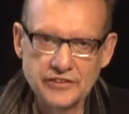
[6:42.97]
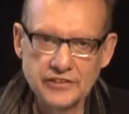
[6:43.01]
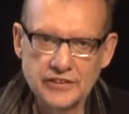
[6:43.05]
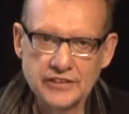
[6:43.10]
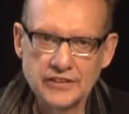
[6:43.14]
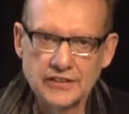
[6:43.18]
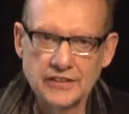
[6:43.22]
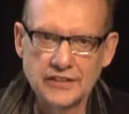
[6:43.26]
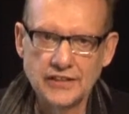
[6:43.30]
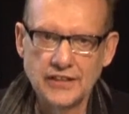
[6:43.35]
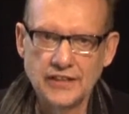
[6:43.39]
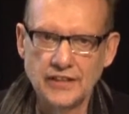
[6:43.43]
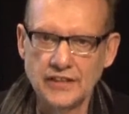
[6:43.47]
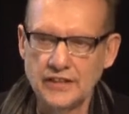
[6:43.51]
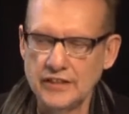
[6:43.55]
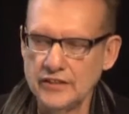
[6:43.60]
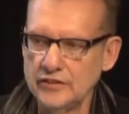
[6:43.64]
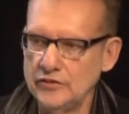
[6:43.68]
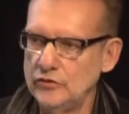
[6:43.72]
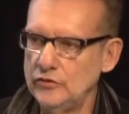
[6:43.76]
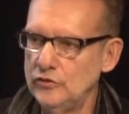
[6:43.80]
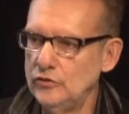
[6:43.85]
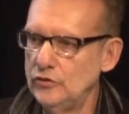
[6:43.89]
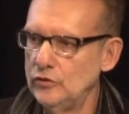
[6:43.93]

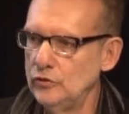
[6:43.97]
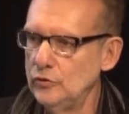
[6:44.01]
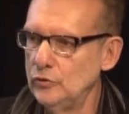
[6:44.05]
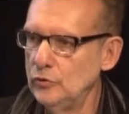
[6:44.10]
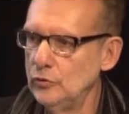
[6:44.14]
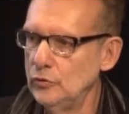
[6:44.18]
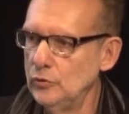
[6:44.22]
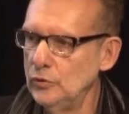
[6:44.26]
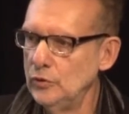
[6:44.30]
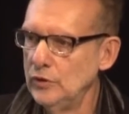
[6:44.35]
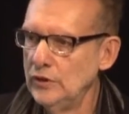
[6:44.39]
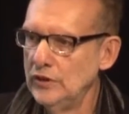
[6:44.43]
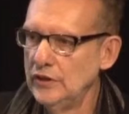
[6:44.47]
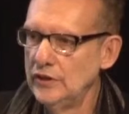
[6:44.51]
inclined to